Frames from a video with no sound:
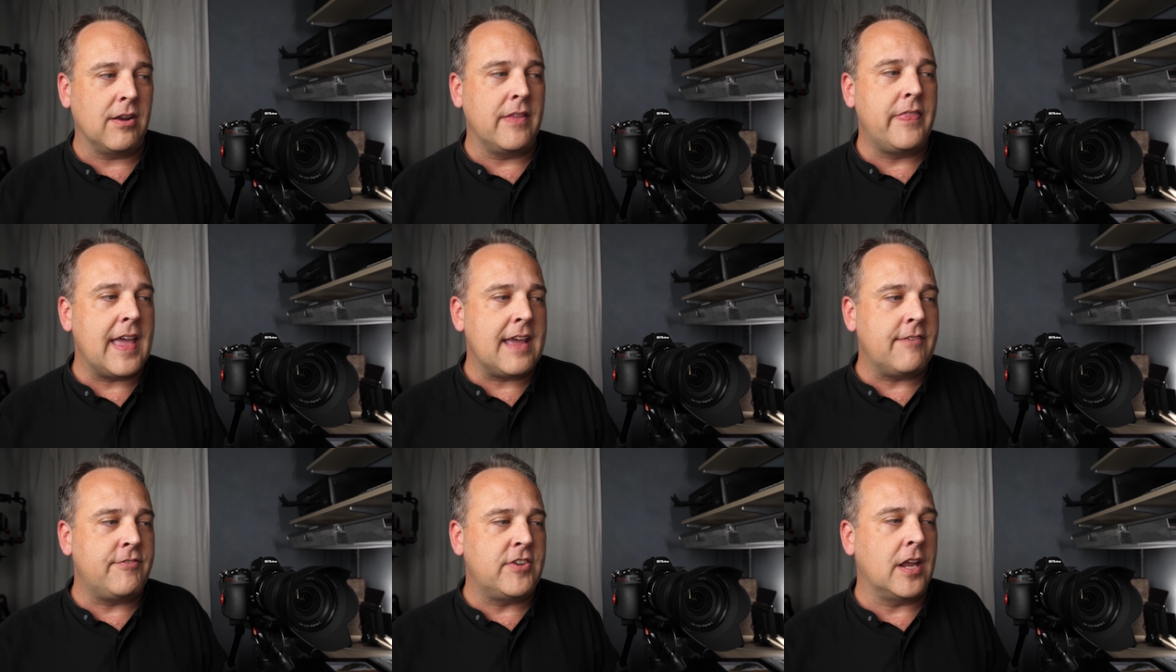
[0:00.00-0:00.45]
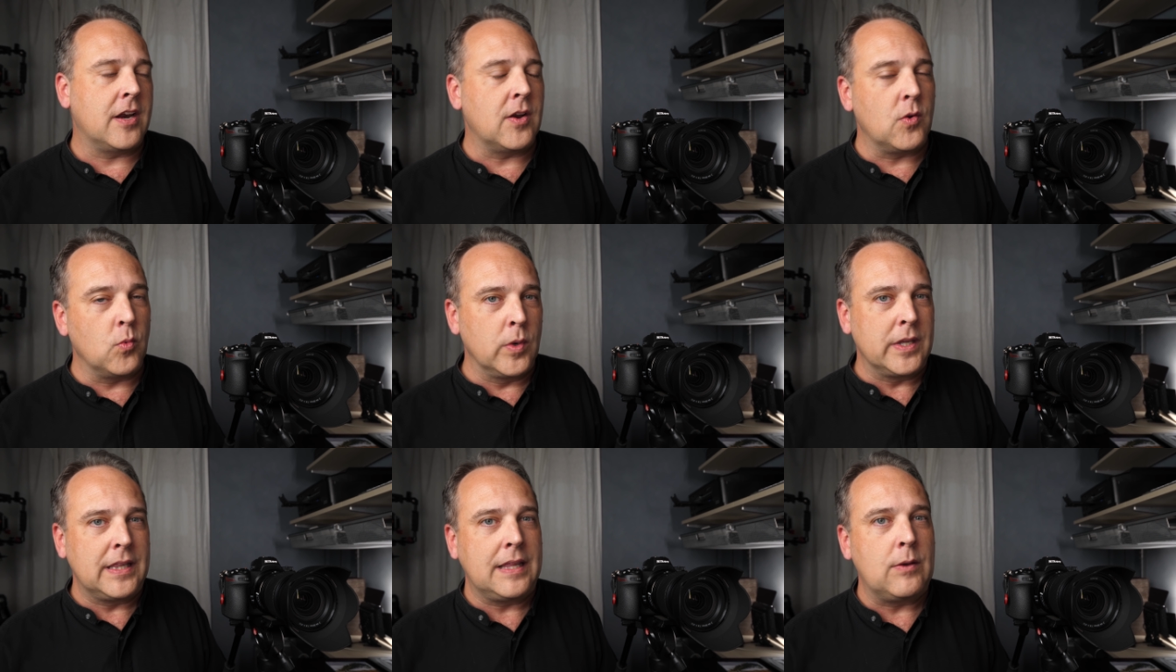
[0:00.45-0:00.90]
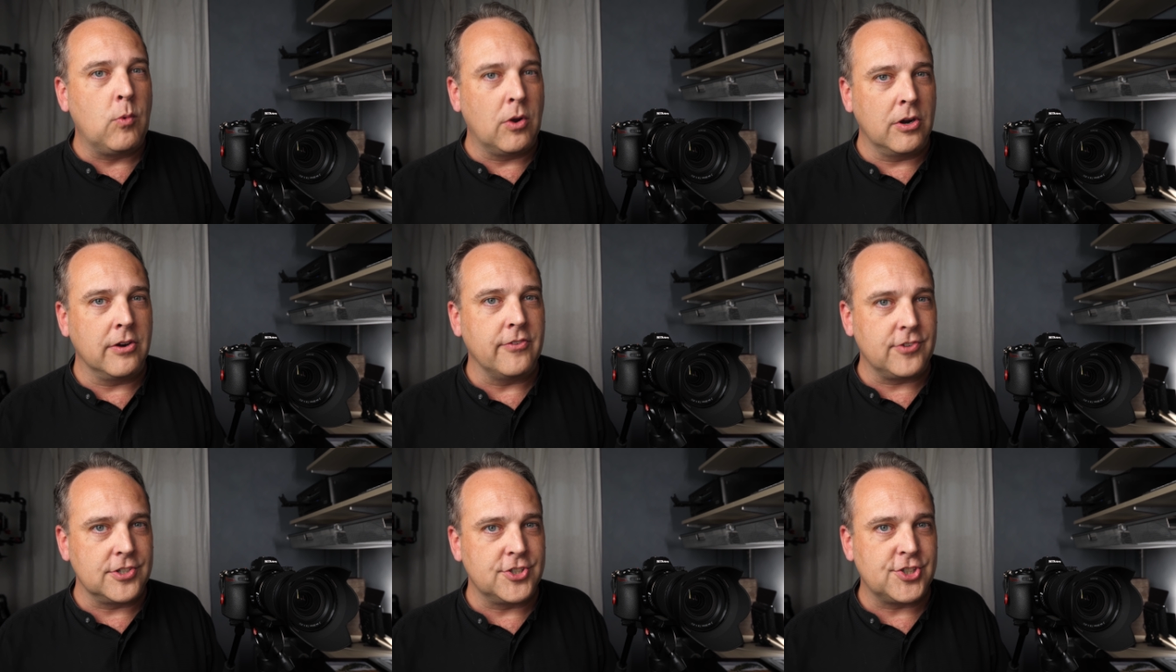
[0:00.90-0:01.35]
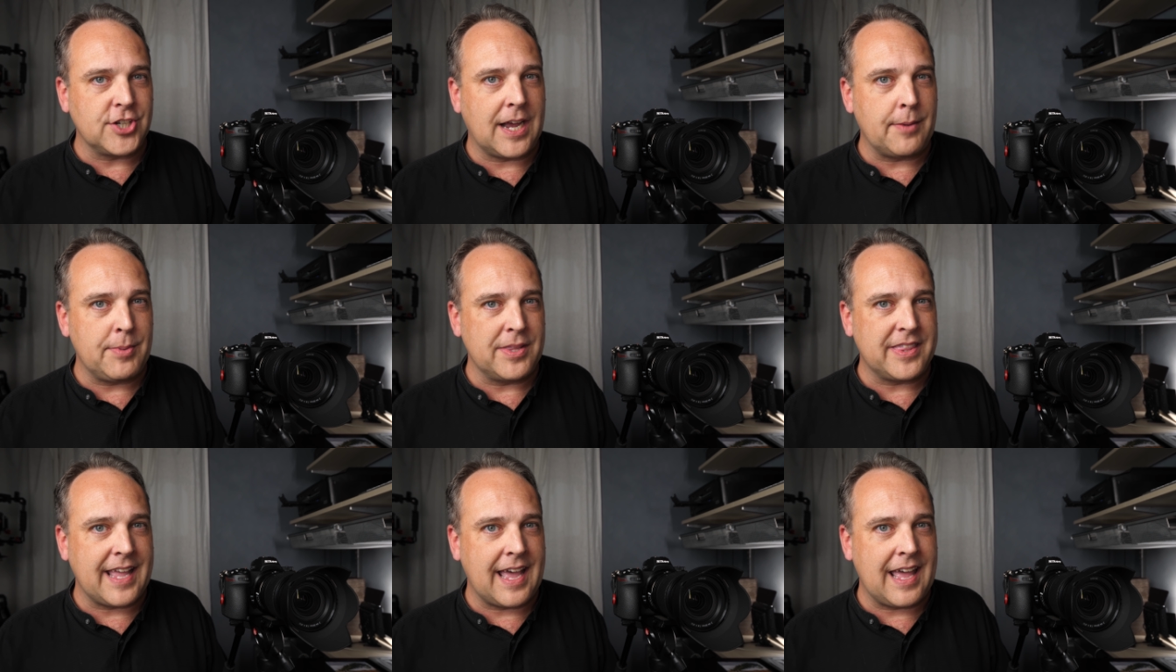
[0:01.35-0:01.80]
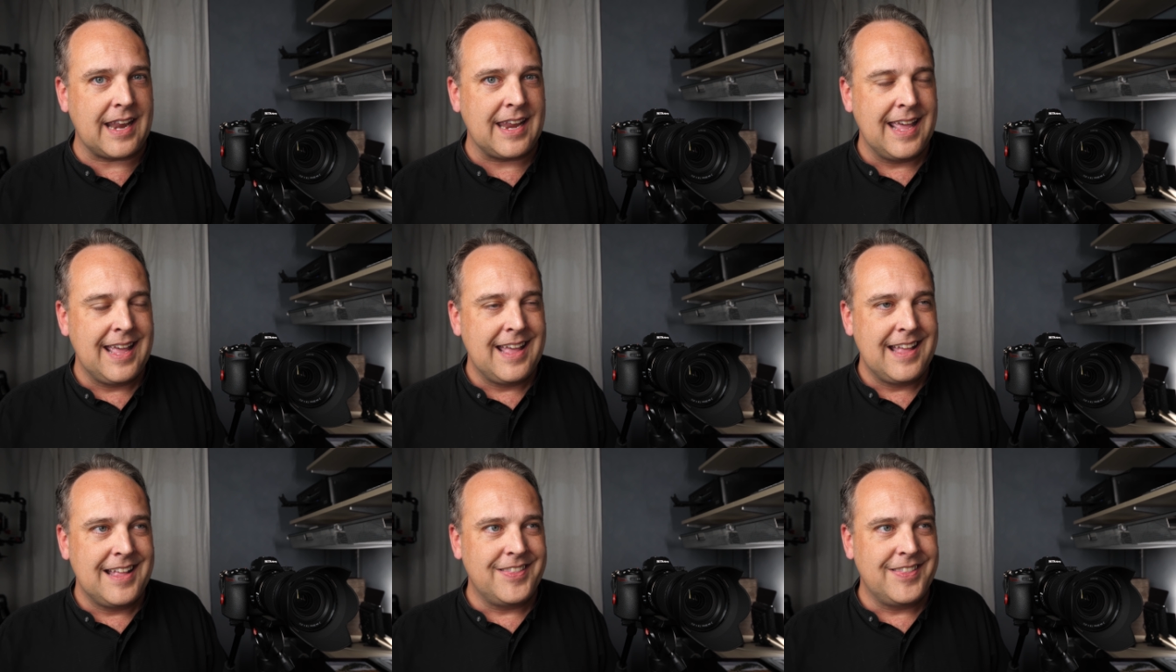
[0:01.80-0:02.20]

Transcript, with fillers: and they have done a really wonderful job at that.